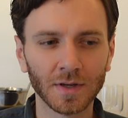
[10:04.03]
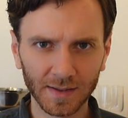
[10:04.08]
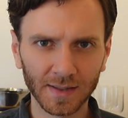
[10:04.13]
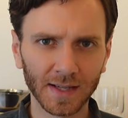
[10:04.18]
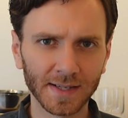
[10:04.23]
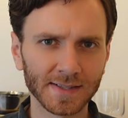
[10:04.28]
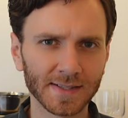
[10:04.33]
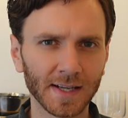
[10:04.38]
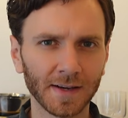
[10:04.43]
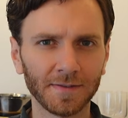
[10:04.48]
And
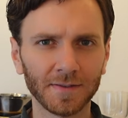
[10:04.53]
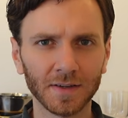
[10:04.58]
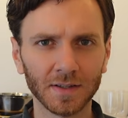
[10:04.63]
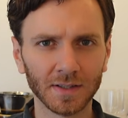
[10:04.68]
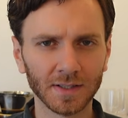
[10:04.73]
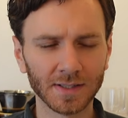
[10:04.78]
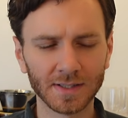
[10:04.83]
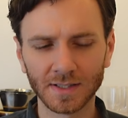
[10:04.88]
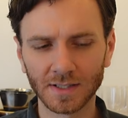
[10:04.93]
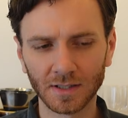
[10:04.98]
that's
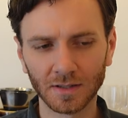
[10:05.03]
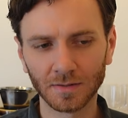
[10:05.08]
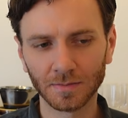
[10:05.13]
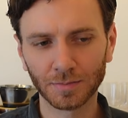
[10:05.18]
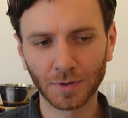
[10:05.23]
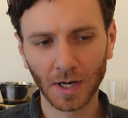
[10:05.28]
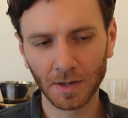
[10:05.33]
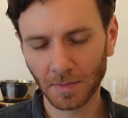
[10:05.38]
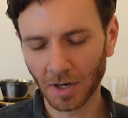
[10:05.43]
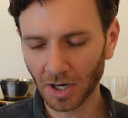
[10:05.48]
definitely still
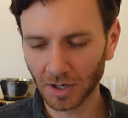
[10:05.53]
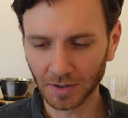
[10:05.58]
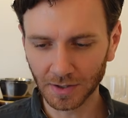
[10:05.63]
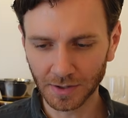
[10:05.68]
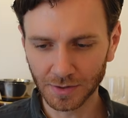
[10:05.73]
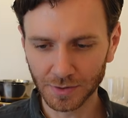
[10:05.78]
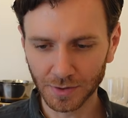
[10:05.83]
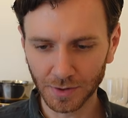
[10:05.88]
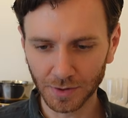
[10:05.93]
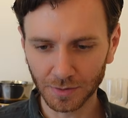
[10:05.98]
primarily
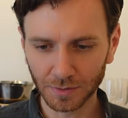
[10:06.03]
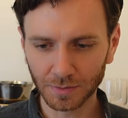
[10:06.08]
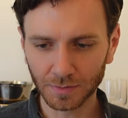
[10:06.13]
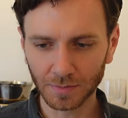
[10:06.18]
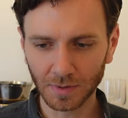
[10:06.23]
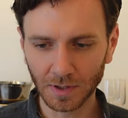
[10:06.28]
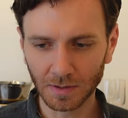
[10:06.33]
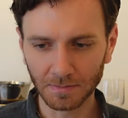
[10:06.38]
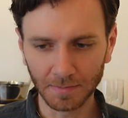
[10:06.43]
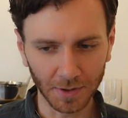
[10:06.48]
true
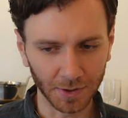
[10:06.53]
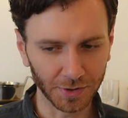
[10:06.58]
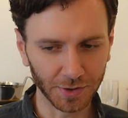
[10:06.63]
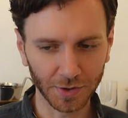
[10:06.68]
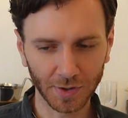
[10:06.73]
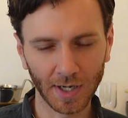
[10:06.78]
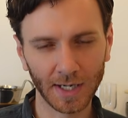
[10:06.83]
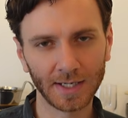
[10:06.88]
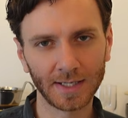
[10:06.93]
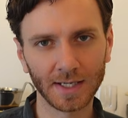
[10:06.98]
in builder
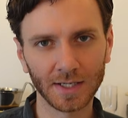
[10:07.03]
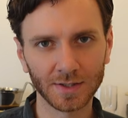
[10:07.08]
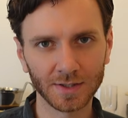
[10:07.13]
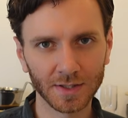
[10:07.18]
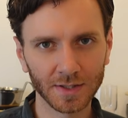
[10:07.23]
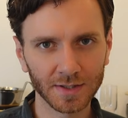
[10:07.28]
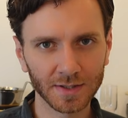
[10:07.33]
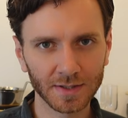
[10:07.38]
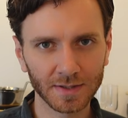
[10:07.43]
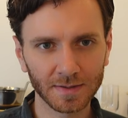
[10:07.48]
grade
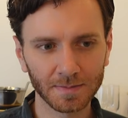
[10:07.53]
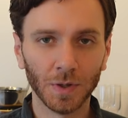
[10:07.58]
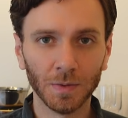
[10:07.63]
kitchens.